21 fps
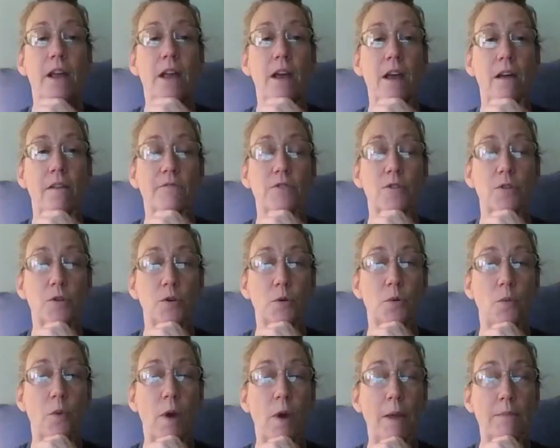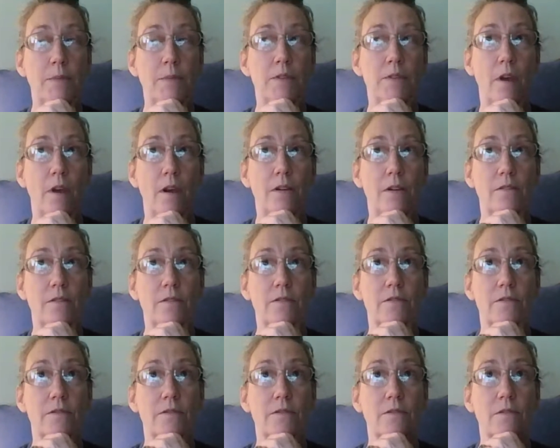have two websites.
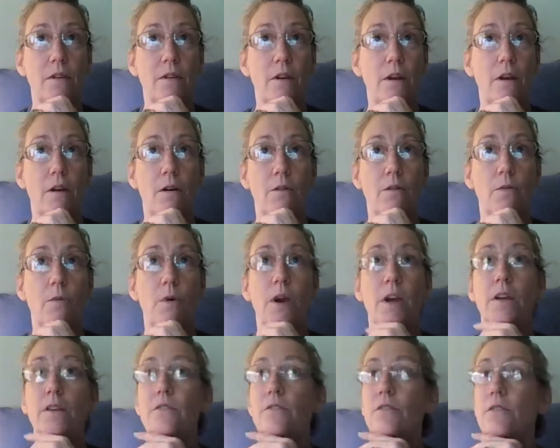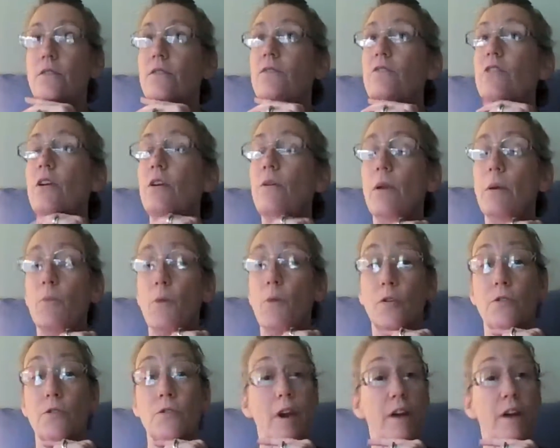How do I just generate
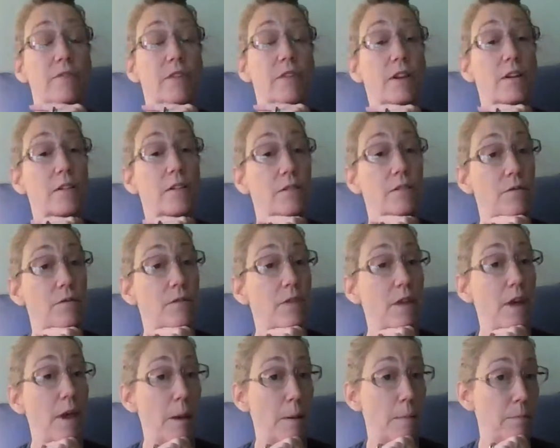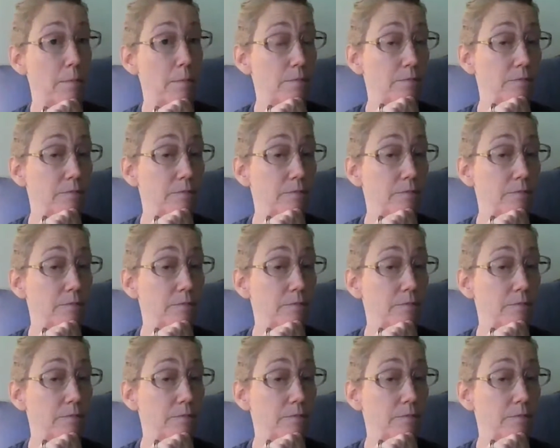more traffic to them?